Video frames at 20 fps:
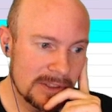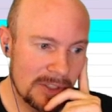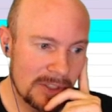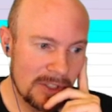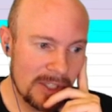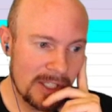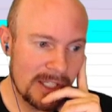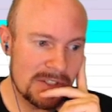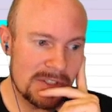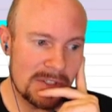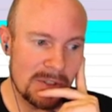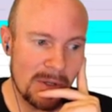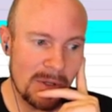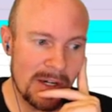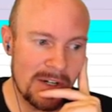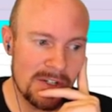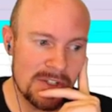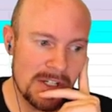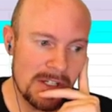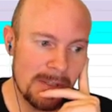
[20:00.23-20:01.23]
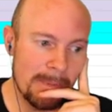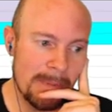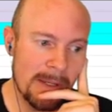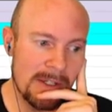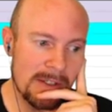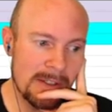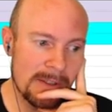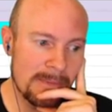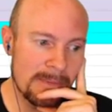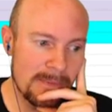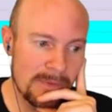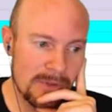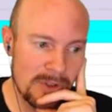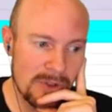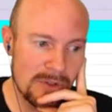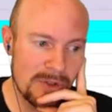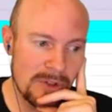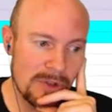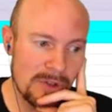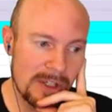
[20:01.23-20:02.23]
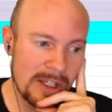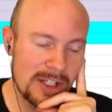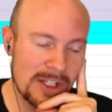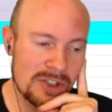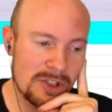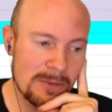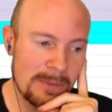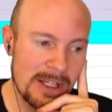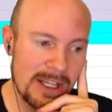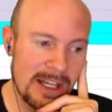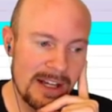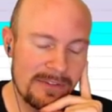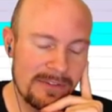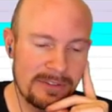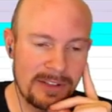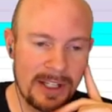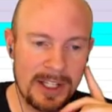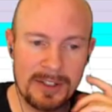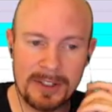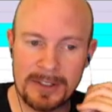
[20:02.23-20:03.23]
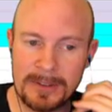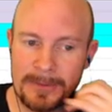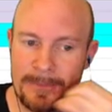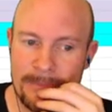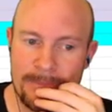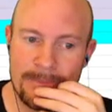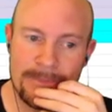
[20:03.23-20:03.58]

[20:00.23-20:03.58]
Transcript: You think it's too RNG dependent? You you think it should be F laner?